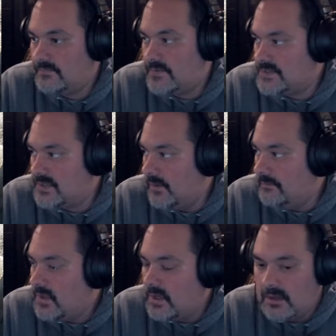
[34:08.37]
So
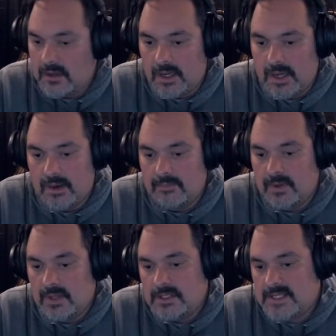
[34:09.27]
um,
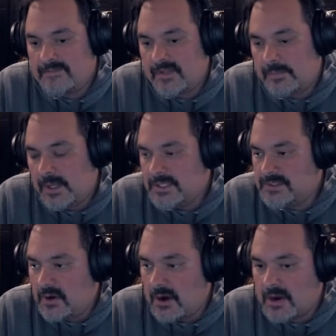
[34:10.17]
Teflon plates
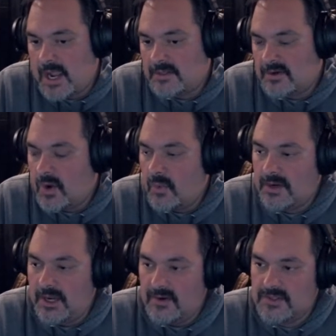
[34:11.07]
are all right. They're nowhere
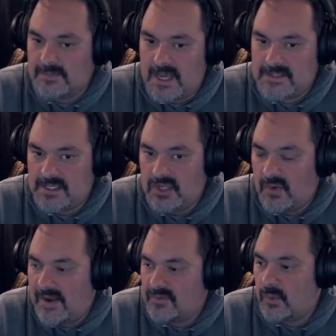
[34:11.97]
near as messy. You
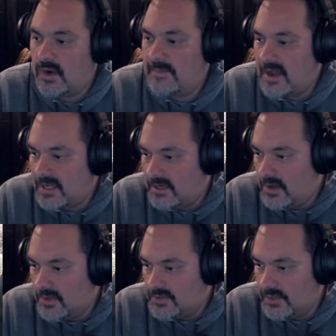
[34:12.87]
don't have to worry about getting
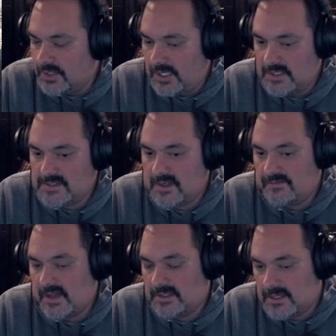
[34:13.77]
all dirty and
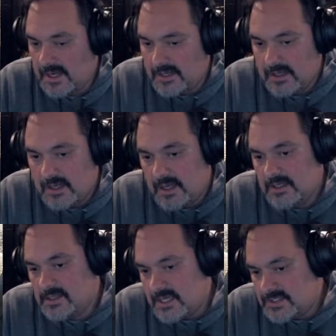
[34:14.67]
stuff like that
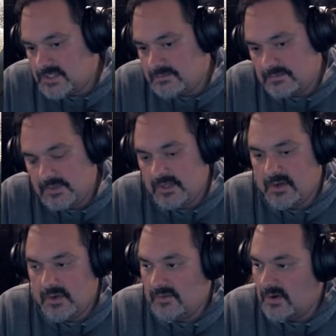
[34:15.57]
unless you
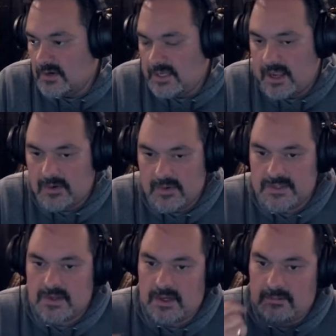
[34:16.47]
know you've already got
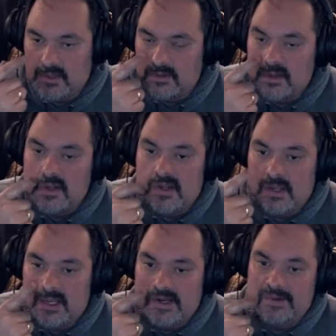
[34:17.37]
grease on it. But
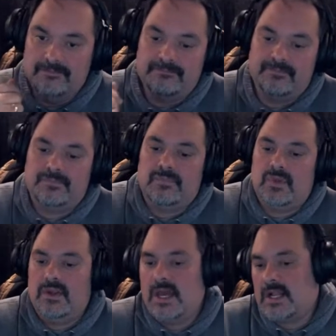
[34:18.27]
um,
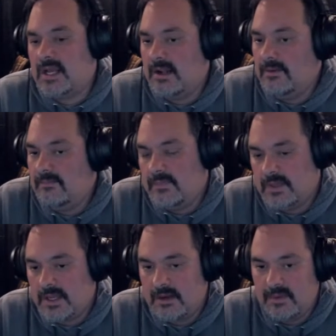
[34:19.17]
you got to kind
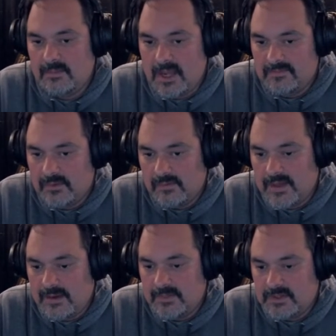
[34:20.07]
of kind of be mindful of
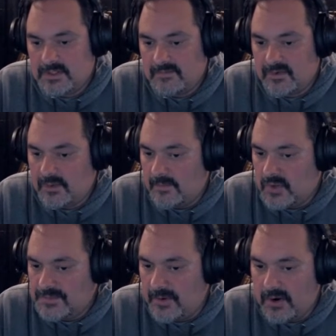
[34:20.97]
that. But uh, for the
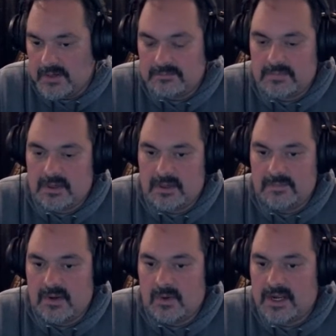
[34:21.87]
most part, um,
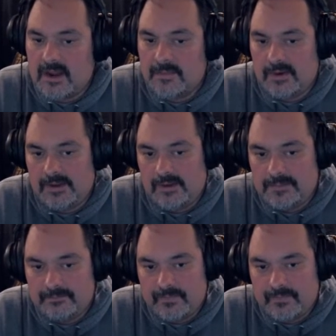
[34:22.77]
they work out pretty good.